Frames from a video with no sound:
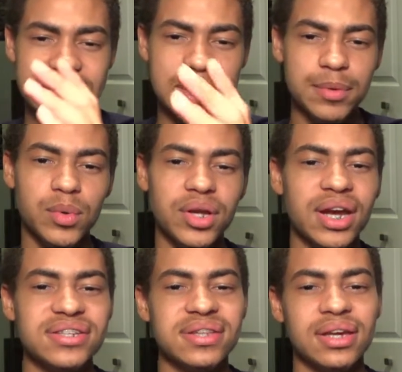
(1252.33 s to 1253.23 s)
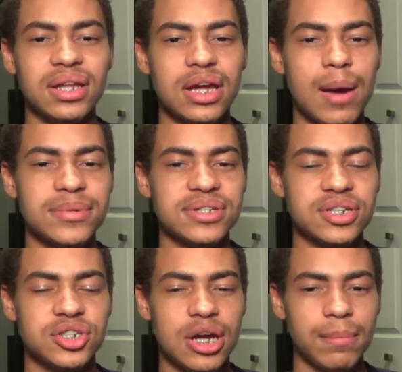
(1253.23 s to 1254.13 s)
Tell me what do you guys think in the comment
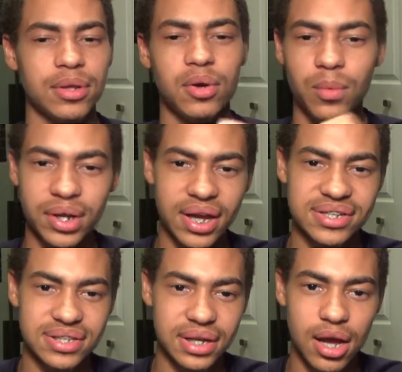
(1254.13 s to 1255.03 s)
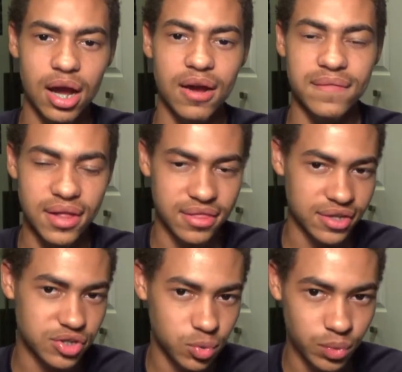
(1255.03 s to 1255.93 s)
section down below. What do you guys think of
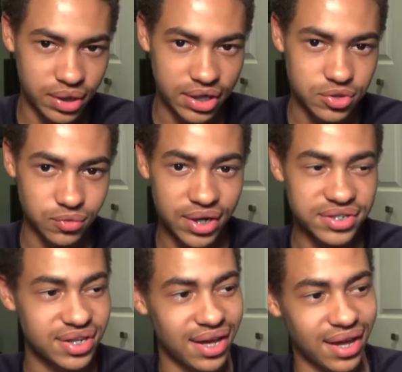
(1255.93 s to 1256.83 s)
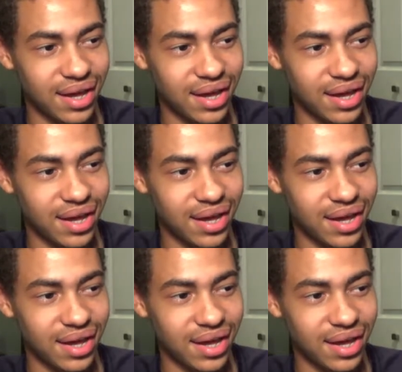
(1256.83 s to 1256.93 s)
this weekend's race?